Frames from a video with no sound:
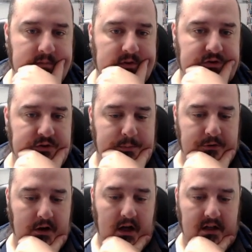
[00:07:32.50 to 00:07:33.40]

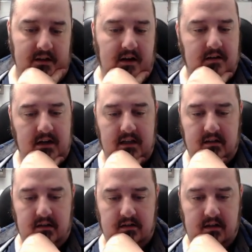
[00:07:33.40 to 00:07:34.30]
Super odd.
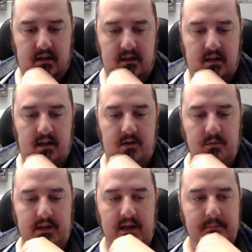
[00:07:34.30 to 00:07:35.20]
Alright.
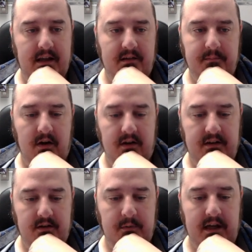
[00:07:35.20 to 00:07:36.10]
We got Magmar
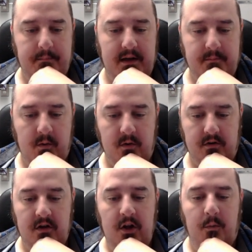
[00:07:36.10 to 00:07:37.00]
here. We got
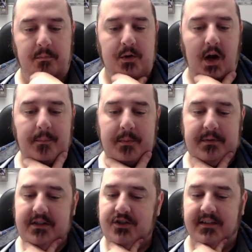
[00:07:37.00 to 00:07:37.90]
Magmortar. We'll
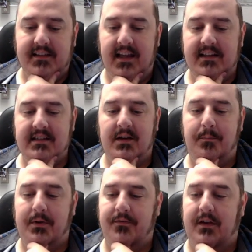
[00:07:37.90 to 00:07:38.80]
probably just end up
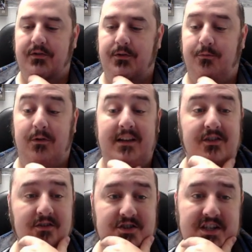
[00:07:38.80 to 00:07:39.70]
Professor
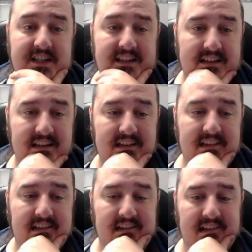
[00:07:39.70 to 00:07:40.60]
researching,
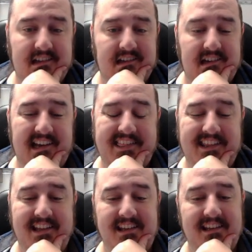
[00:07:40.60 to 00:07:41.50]
I
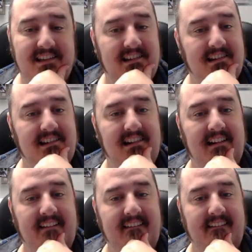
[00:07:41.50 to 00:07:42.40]
think.
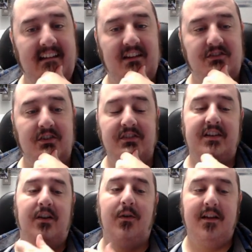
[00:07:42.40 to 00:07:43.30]
As long as
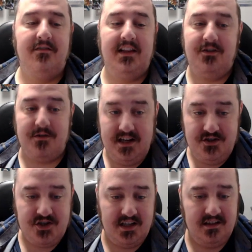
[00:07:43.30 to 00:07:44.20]
they don't have, like,
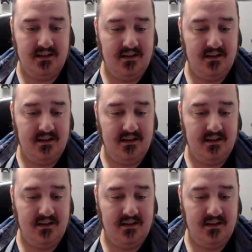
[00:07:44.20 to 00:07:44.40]
Greninja.